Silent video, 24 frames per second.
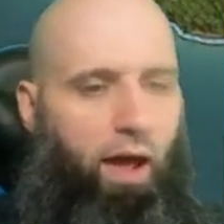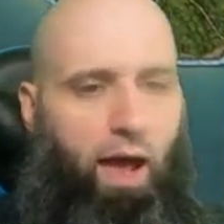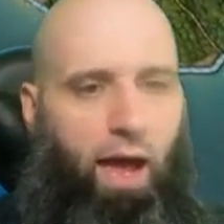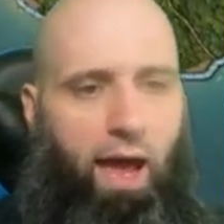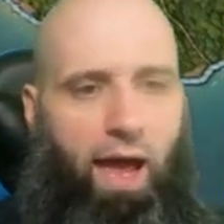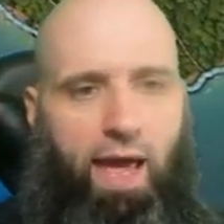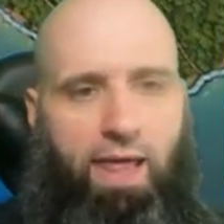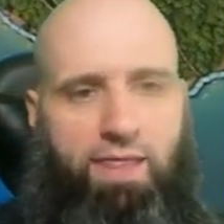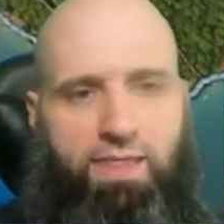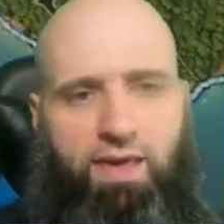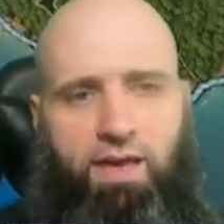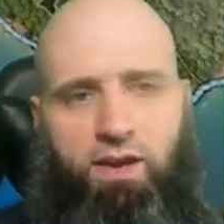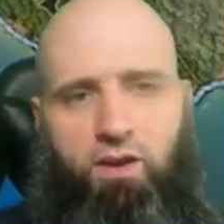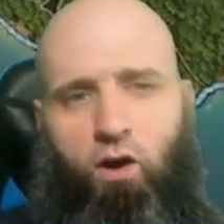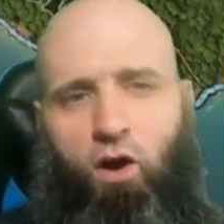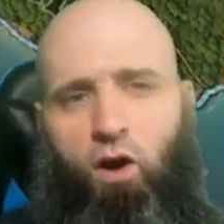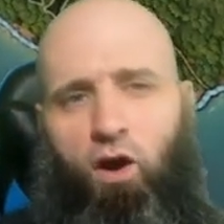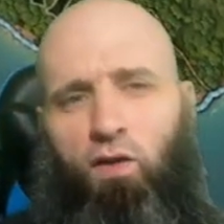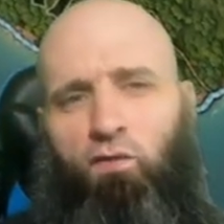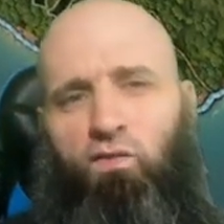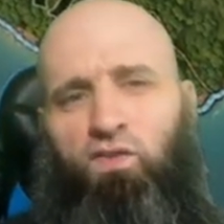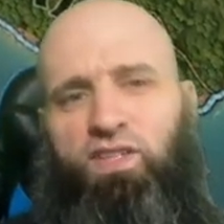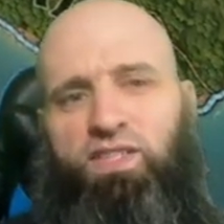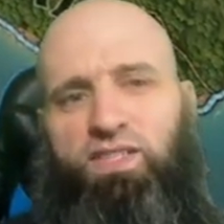And then
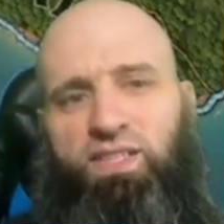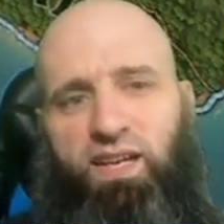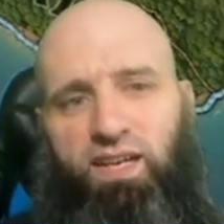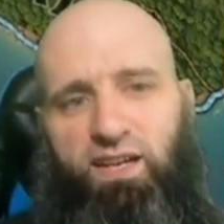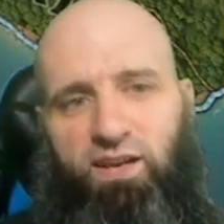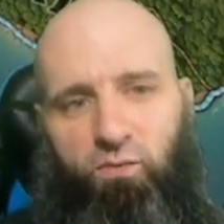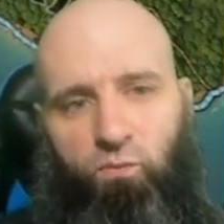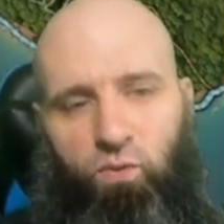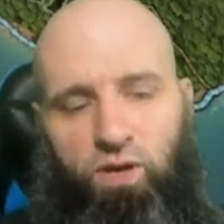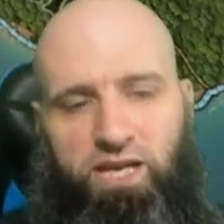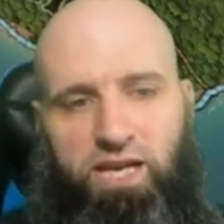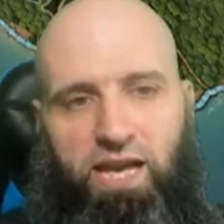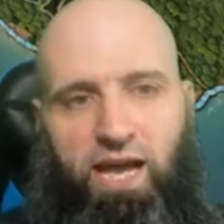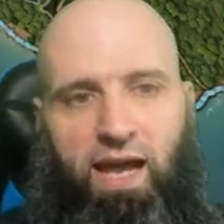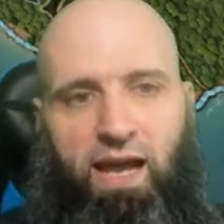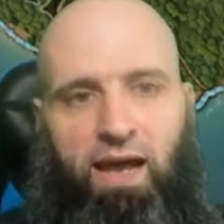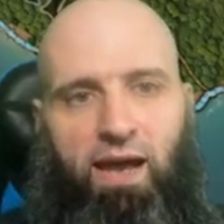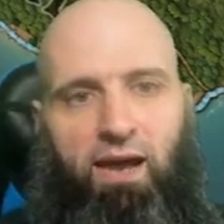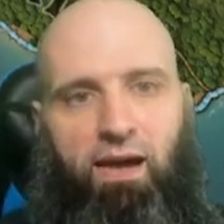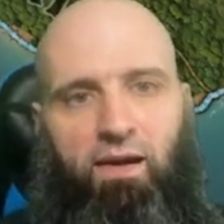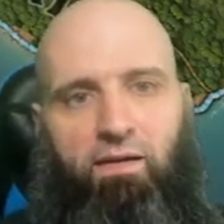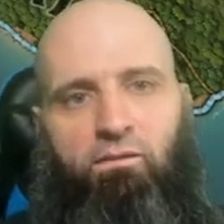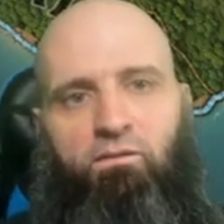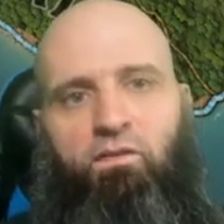all of a sudden we
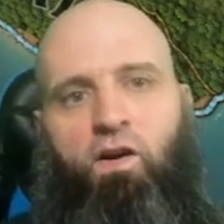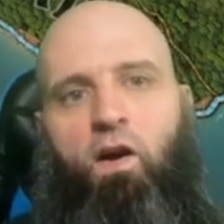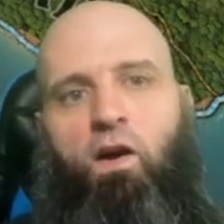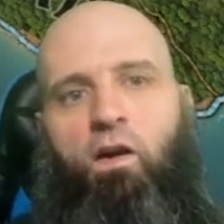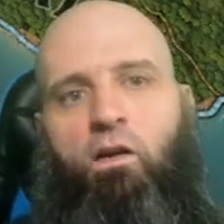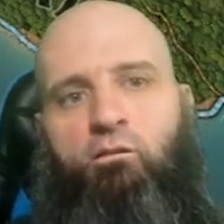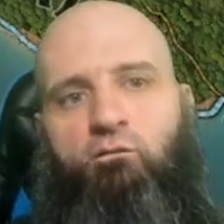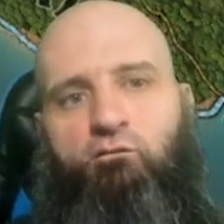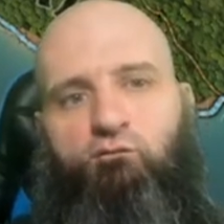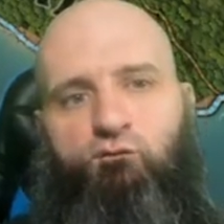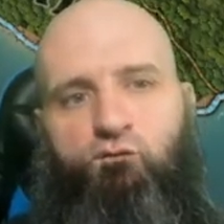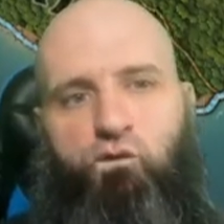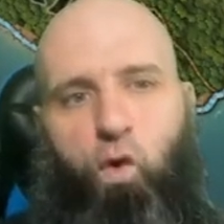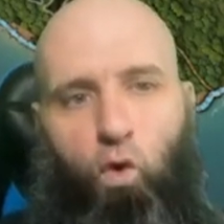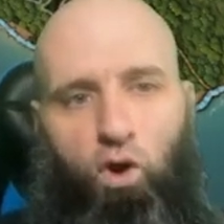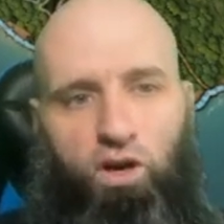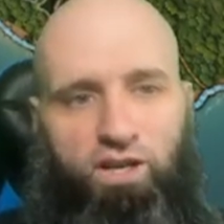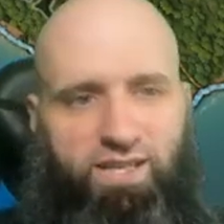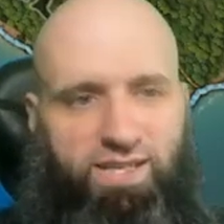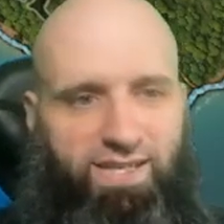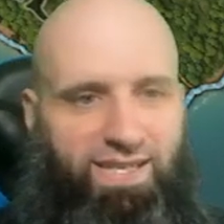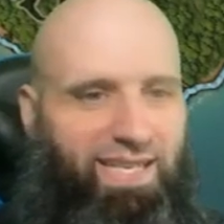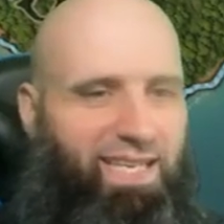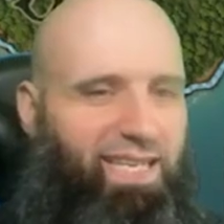have
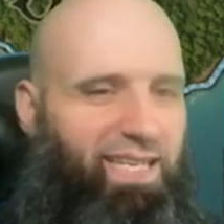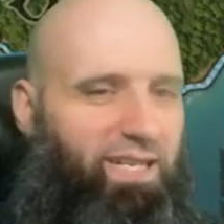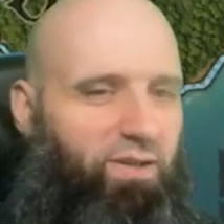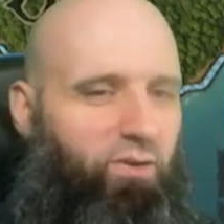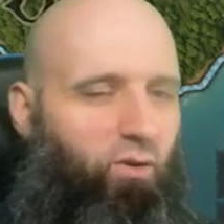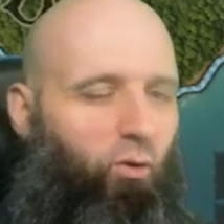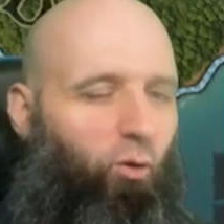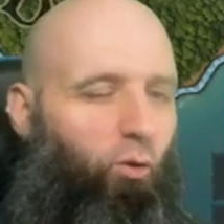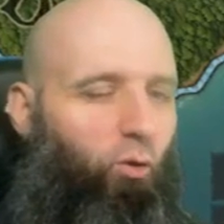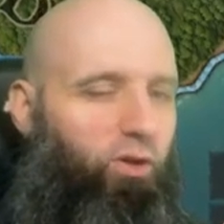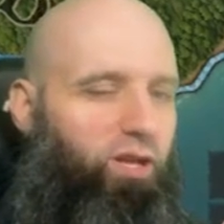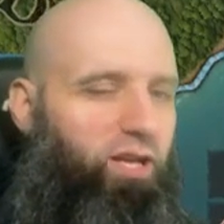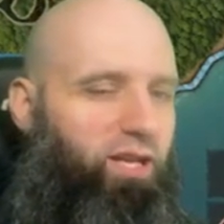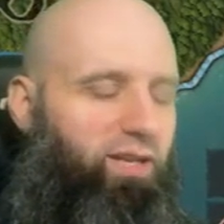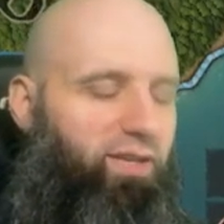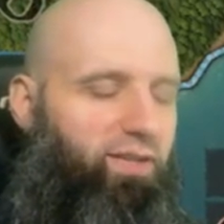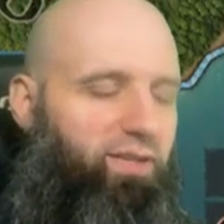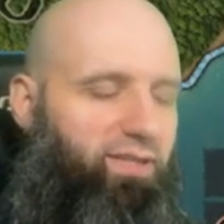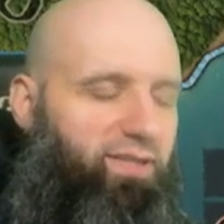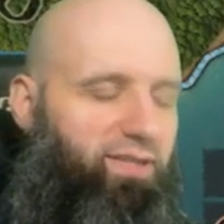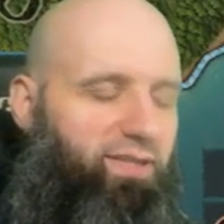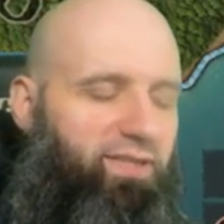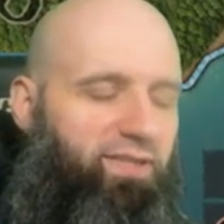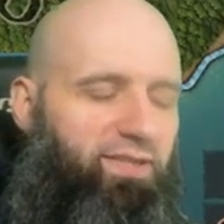fourteen
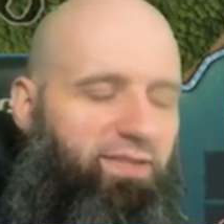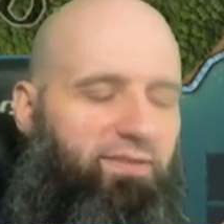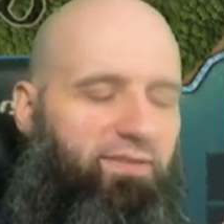holdings.